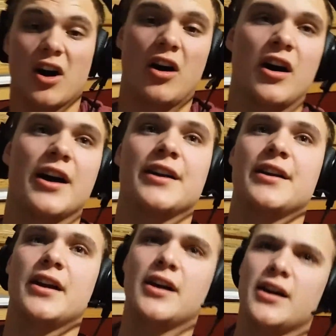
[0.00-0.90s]

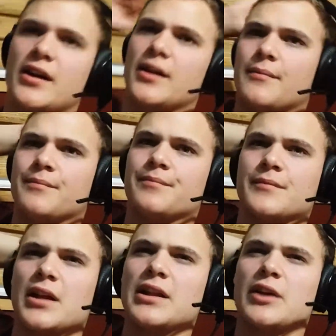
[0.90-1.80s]
on um,
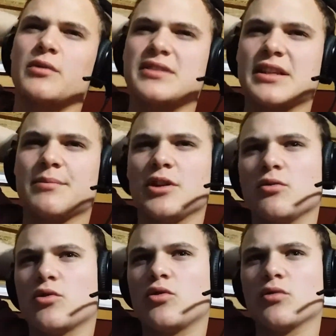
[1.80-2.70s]
a liquid
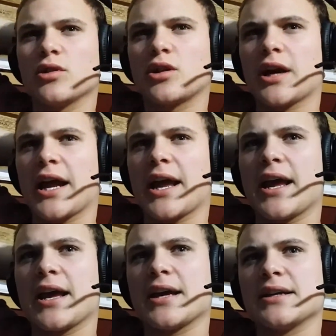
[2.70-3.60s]
CPU cooler
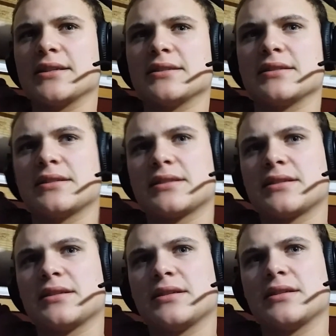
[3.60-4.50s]
and just